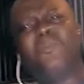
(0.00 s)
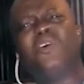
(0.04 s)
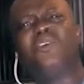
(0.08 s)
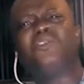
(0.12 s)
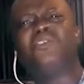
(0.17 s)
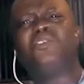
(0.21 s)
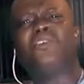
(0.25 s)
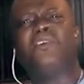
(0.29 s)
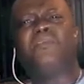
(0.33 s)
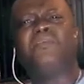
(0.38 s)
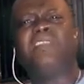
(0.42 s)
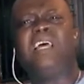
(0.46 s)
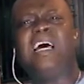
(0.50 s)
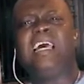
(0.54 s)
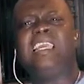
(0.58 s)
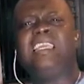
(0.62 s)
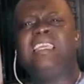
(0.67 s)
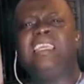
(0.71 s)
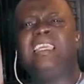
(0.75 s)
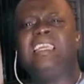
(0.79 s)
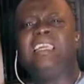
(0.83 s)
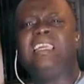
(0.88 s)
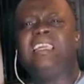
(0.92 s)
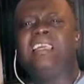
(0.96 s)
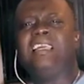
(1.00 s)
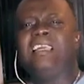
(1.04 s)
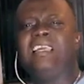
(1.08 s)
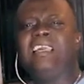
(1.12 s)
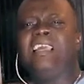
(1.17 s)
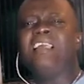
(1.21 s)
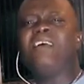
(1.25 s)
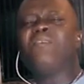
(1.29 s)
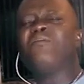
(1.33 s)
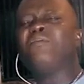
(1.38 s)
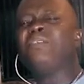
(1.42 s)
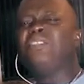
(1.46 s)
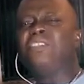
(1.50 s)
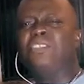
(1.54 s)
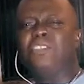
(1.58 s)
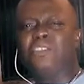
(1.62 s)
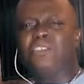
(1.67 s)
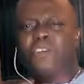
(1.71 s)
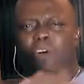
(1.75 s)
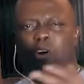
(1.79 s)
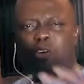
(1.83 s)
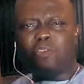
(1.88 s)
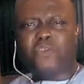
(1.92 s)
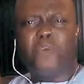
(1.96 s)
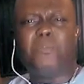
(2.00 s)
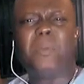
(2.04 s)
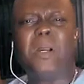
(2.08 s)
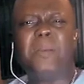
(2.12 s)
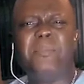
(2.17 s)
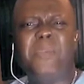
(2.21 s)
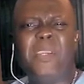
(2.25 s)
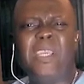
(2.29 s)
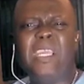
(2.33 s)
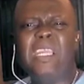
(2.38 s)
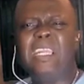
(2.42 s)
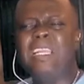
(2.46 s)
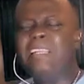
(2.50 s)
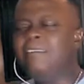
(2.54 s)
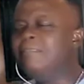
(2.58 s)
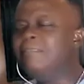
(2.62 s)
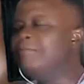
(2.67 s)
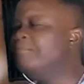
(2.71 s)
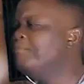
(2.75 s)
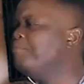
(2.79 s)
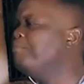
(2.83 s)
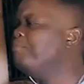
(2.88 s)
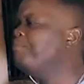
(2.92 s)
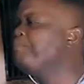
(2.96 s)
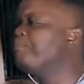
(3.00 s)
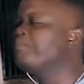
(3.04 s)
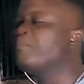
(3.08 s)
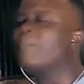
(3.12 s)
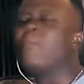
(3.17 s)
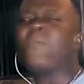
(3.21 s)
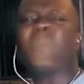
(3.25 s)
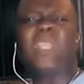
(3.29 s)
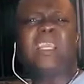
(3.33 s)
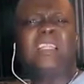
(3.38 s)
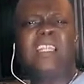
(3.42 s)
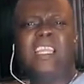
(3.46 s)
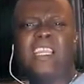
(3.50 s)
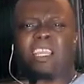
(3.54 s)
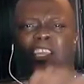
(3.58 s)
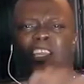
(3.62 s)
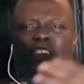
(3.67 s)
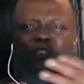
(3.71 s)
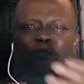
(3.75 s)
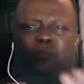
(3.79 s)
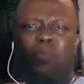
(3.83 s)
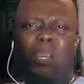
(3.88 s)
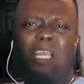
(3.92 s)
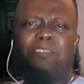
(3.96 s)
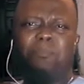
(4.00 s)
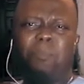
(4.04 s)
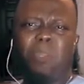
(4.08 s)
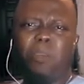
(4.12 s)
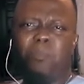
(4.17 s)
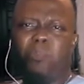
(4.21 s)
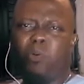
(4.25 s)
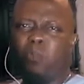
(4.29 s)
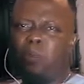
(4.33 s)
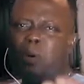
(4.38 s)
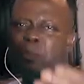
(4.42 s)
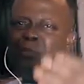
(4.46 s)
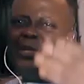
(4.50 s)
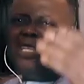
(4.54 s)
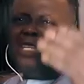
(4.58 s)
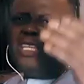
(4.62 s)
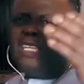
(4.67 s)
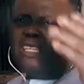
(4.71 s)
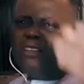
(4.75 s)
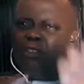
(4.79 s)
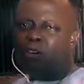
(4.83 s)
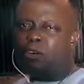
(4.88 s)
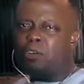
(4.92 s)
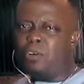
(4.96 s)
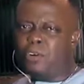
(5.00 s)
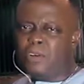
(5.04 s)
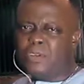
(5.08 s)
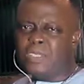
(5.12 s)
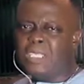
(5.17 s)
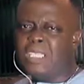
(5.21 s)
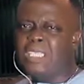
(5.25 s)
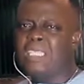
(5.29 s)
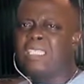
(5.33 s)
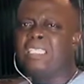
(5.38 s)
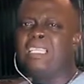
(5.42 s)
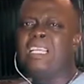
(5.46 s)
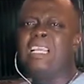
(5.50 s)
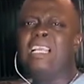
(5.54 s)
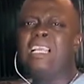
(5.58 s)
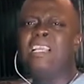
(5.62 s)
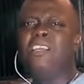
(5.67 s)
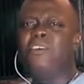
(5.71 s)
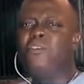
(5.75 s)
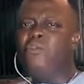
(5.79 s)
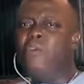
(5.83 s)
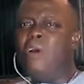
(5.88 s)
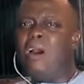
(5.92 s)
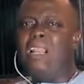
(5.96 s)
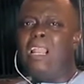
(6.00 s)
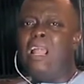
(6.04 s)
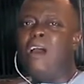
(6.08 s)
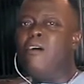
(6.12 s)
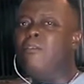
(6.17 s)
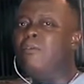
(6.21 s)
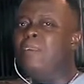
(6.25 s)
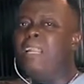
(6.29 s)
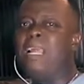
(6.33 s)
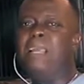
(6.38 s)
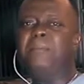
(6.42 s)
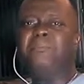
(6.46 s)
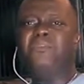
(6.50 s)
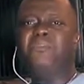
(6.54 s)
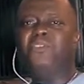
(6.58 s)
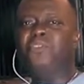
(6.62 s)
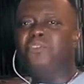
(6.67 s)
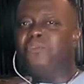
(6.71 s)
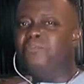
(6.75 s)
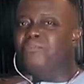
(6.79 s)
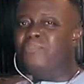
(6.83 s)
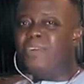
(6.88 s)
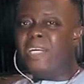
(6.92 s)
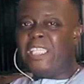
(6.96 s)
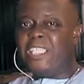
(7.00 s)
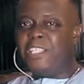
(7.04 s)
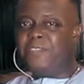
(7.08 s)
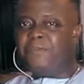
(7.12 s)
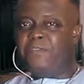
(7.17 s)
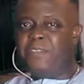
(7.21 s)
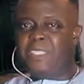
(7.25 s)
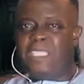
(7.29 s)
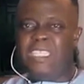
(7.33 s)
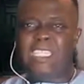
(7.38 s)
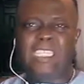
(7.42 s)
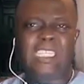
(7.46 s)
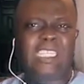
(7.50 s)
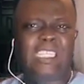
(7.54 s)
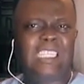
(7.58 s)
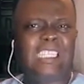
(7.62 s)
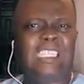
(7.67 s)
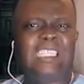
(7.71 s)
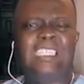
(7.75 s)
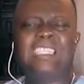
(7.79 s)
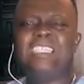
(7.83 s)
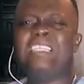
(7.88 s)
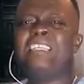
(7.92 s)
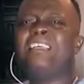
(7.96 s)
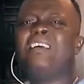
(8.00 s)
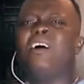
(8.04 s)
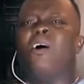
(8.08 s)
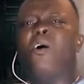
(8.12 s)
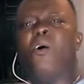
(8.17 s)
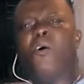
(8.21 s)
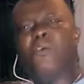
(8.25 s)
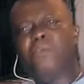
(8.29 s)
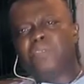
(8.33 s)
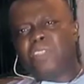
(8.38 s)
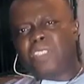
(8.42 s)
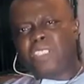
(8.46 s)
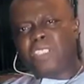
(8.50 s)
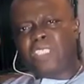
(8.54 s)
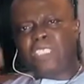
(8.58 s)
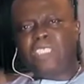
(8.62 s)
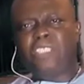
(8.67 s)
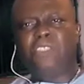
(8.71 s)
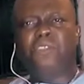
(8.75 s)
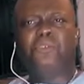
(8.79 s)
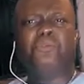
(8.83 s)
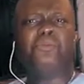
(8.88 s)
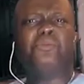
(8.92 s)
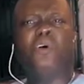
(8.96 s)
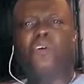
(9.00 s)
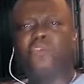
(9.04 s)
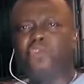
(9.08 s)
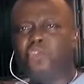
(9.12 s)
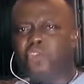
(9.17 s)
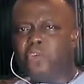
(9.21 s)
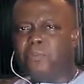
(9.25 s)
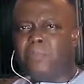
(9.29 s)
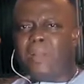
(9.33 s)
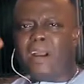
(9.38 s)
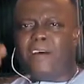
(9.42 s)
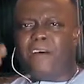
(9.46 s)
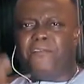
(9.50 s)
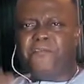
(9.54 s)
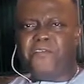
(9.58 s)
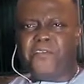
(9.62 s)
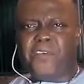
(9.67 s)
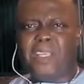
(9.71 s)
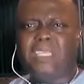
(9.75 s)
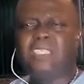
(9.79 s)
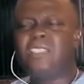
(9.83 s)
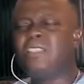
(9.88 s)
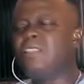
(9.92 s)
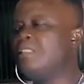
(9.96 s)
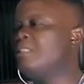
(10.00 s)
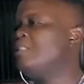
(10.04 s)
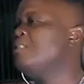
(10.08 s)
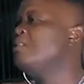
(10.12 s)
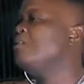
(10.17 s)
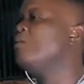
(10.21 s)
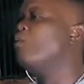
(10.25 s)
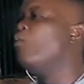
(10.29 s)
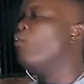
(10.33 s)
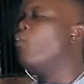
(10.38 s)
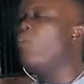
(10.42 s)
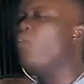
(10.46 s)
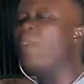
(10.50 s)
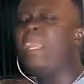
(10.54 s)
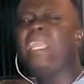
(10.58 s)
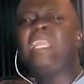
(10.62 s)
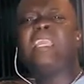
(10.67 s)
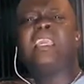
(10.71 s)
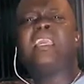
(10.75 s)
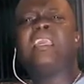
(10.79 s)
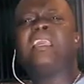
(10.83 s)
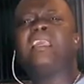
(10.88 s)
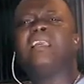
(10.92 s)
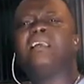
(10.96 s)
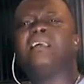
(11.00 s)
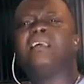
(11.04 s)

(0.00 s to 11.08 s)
month of that year, which is October beginning. They give birth probably in August you allow them to breastfeed until October 1st week.